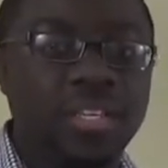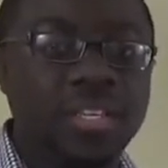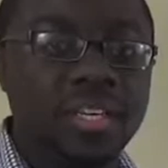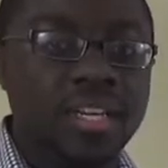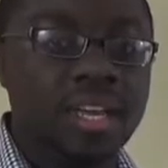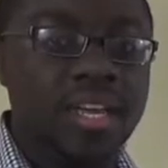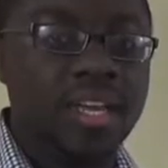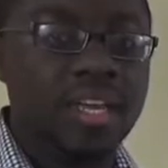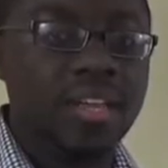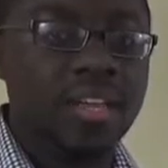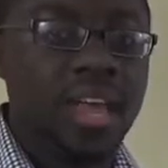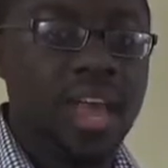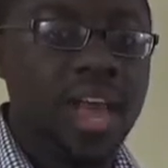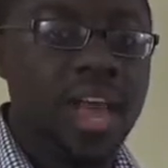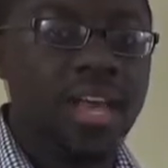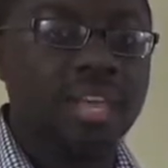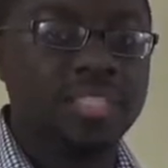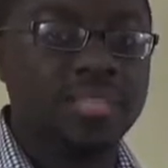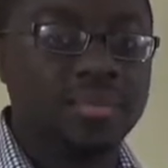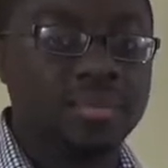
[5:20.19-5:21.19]
and
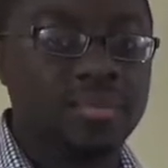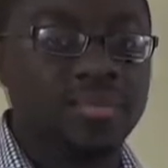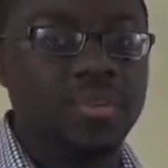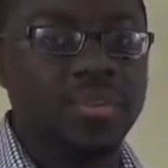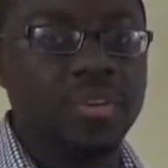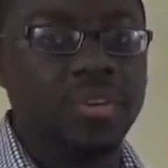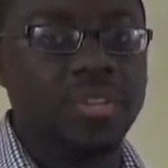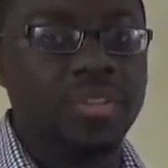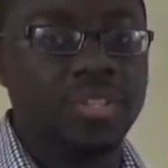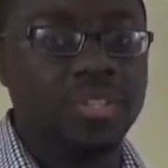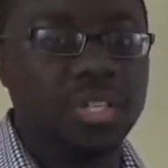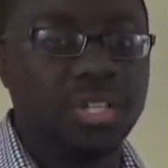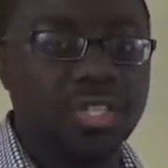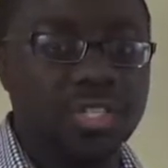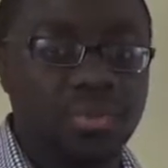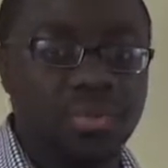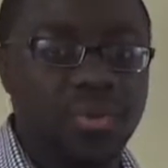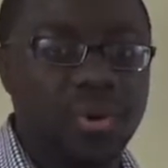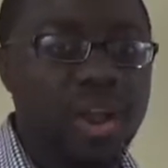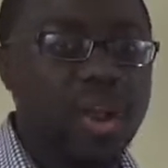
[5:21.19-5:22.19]
ask before you
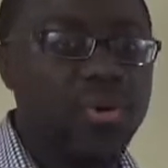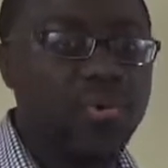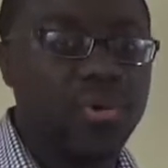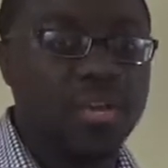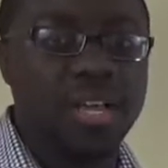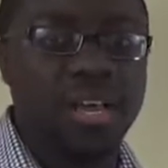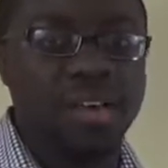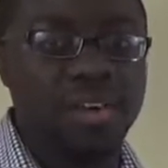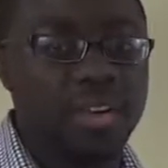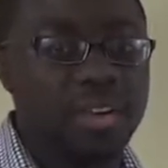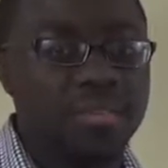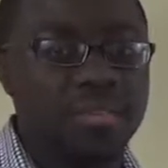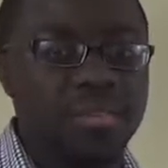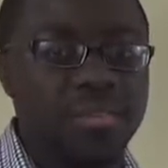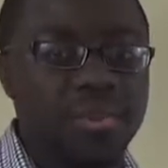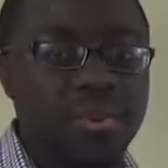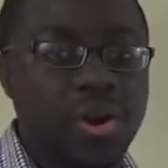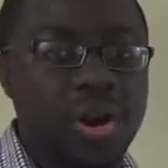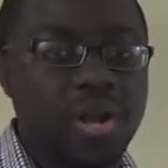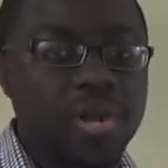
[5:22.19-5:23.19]
just write without giving
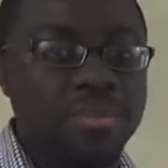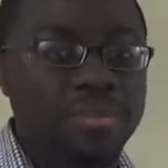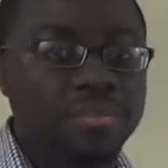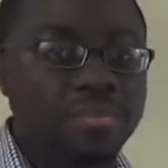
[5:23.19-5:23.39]
them credit.